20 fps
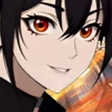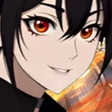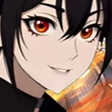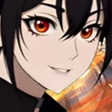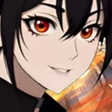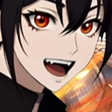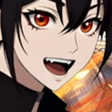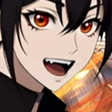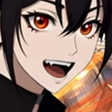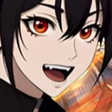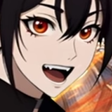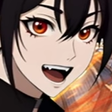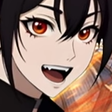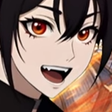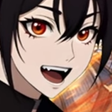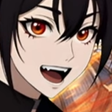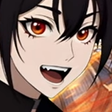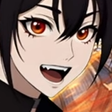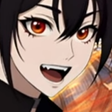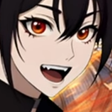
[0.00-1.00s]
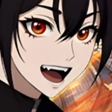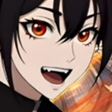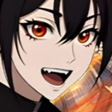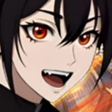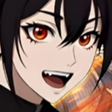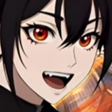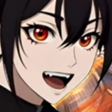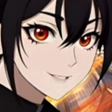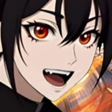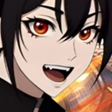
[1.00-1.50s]
She's really,
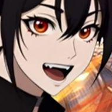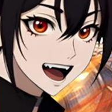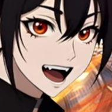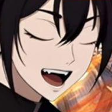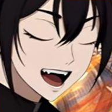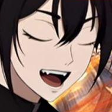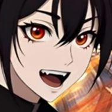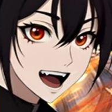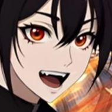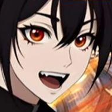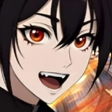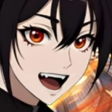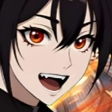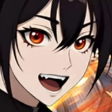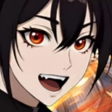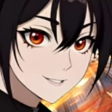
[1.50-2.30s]
really old,